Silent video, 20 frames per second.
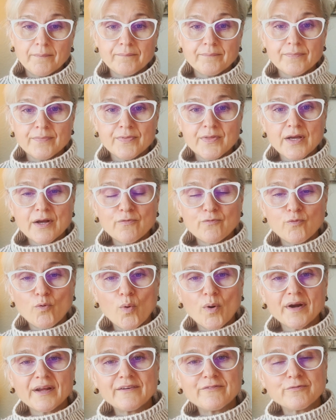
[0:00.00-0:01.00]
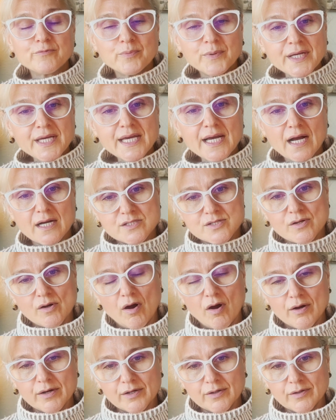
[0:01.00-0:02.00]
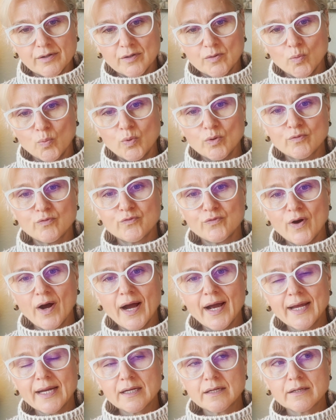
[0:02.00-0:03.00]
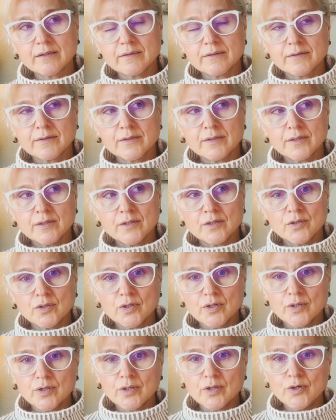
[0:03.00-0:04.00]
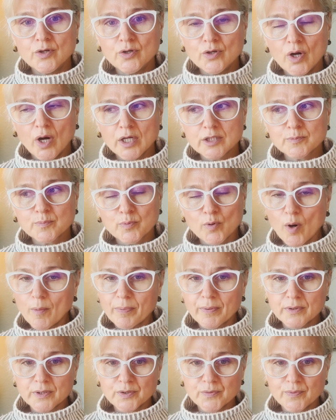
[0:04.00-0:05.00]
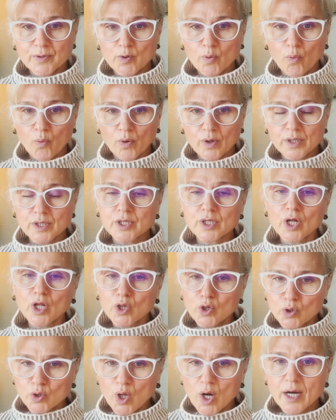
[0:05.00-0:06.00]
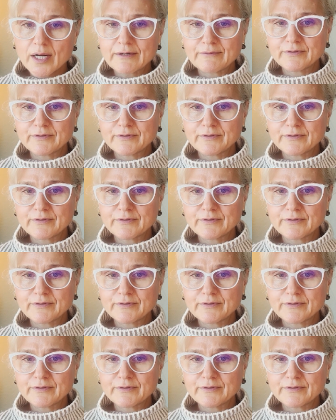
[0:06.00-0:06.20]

Therefore, if we as an auditor will find not properly recorded a lot of